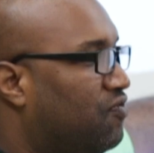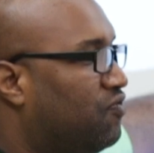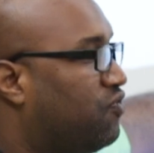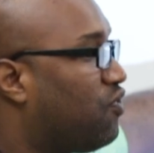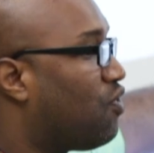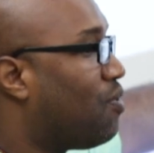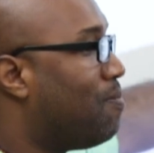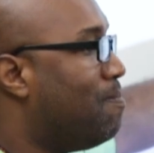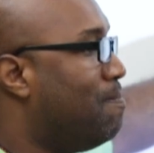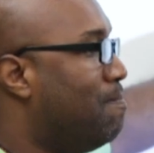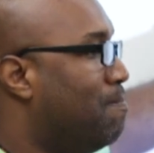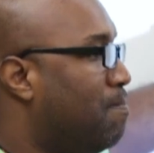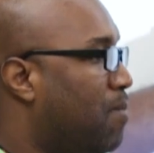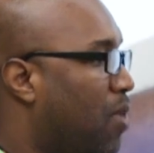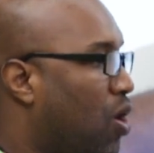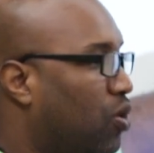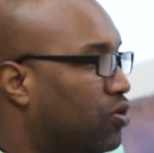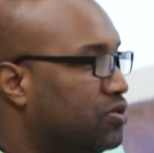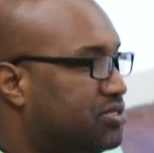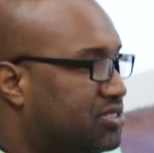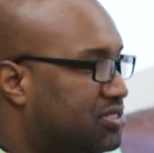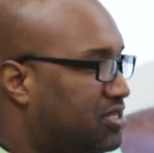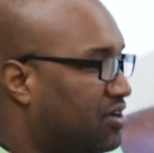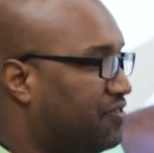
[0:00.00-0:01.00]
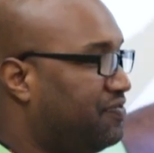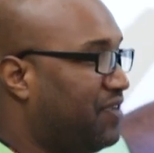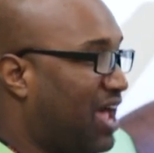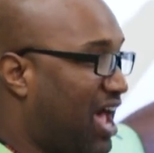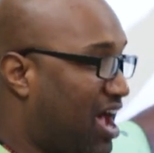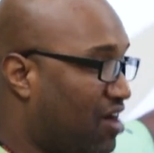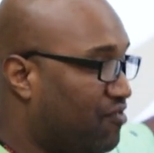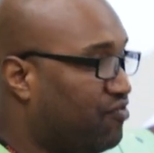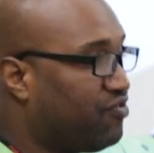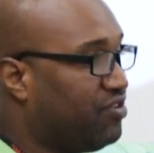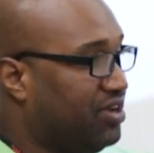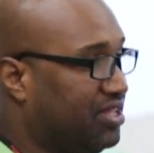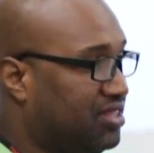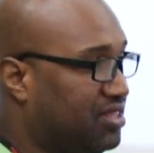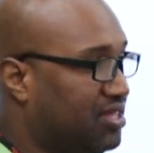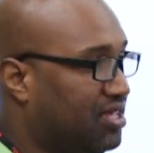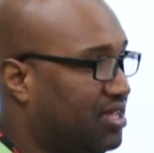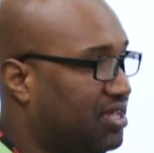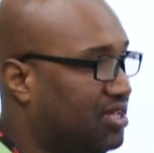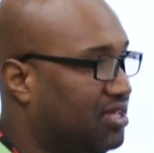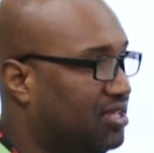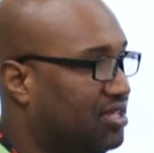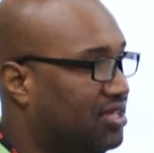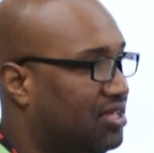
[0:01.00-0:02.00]
for most of
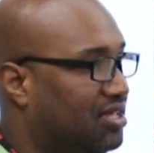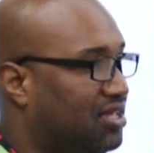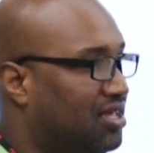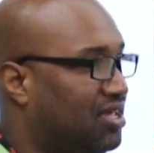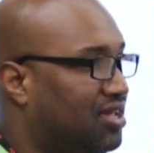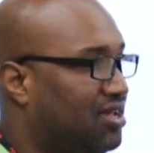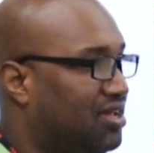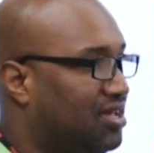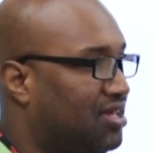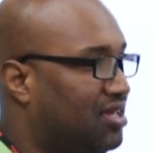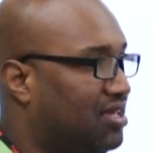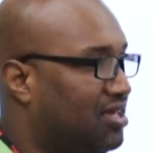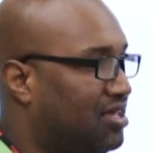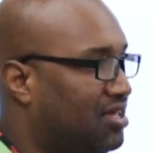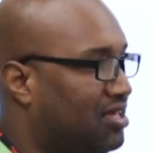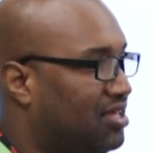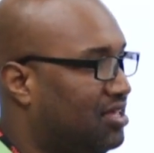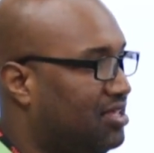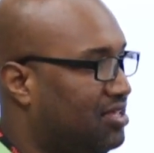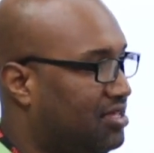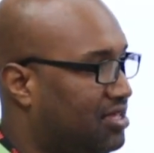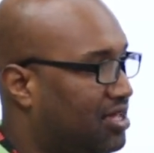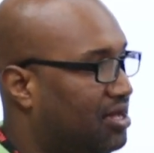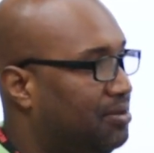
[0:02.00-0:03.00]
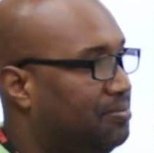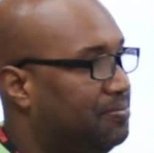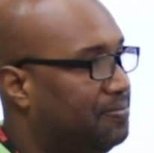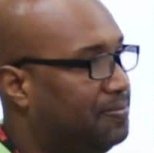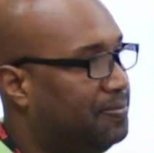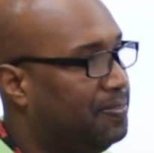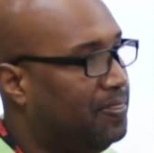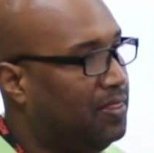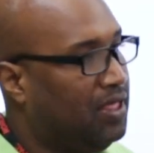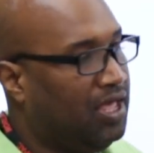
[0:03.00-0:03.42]
everything. Yep.